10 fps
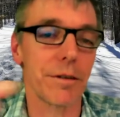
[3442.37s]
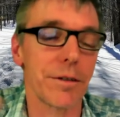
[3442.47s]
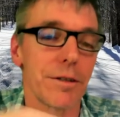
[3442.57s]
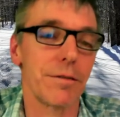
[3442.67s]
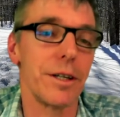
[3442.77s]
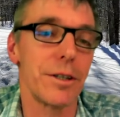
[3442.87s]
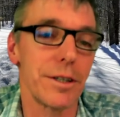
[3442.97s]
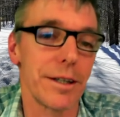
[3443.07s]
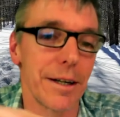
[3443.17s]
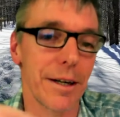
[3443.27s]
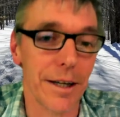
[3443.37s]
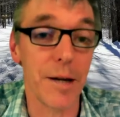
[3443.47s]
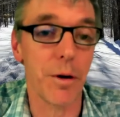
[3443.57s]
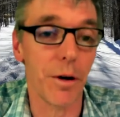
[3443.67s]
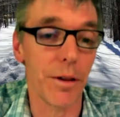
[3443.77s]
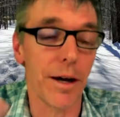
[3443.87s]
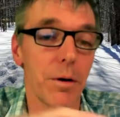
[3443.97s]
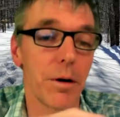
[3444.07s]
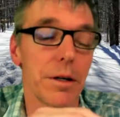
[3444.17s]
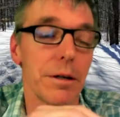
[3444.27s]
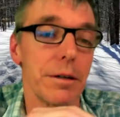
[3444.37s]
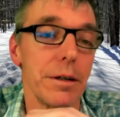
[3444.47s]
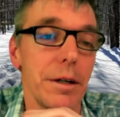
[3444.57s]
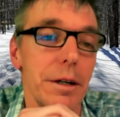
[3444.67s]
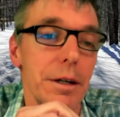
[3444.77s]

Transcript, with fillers: roughness features in there that keep all that water